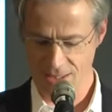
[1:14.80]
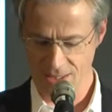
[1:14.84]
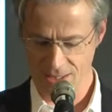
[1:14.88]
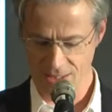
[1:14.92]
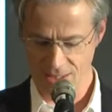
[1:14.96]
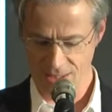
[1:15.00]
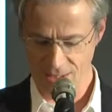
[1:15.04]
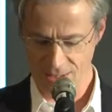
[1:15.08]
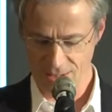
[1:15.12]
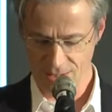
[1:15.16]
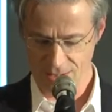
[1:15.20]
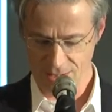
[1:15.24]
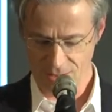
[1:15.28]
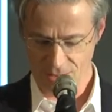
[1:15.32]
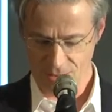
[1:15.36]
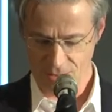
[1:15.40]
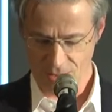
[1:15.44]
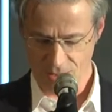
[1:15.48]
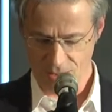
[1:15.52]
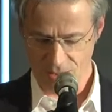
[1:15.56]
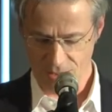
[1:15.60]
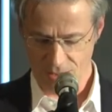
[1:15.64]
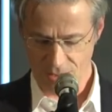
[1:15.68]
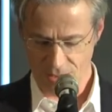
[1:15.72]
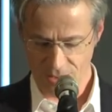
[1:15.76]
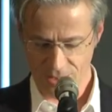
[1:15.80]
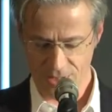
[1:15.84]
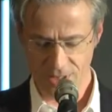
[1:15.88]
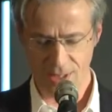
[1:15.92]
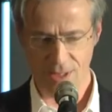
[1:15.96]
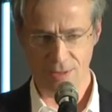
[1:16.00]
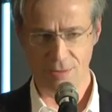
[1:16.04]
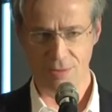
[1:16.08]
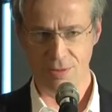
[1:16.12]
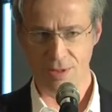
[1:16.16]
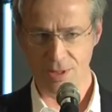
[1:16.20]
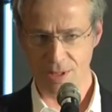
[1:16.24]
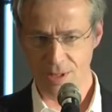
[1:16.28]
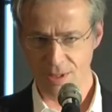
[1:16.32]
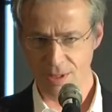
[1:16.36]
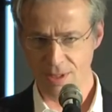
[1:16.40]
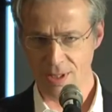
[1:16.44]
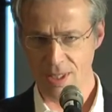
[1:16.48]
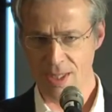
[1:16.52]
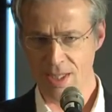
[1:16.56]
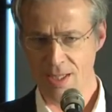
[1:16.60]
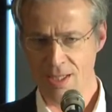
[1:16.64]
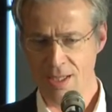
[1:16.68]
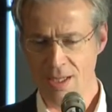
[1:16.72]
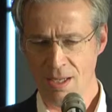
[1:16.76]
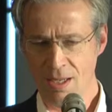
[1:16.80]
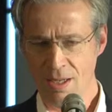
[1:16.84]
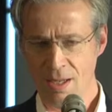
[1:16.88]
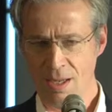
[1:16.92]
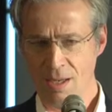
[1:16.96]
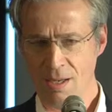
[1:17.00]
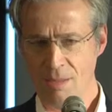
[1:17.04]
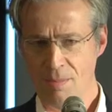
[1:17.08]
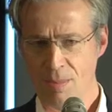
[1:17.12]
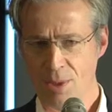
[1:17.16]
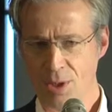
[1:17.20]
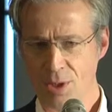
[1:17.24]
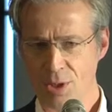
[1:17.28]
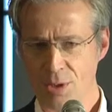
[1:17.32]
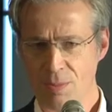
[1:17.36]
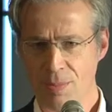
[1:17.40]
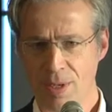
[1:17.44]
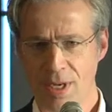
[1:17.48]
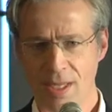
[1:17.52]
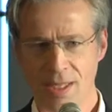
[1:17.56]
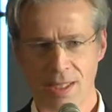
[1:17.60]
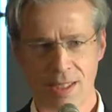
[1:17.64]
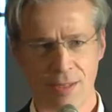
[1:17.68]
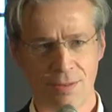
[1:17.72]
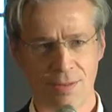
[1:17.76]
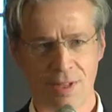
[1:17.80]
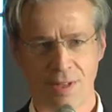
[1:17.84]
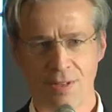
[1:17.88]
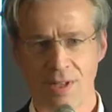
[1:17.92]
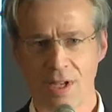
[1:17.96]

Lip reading: you know, all the different perspectives.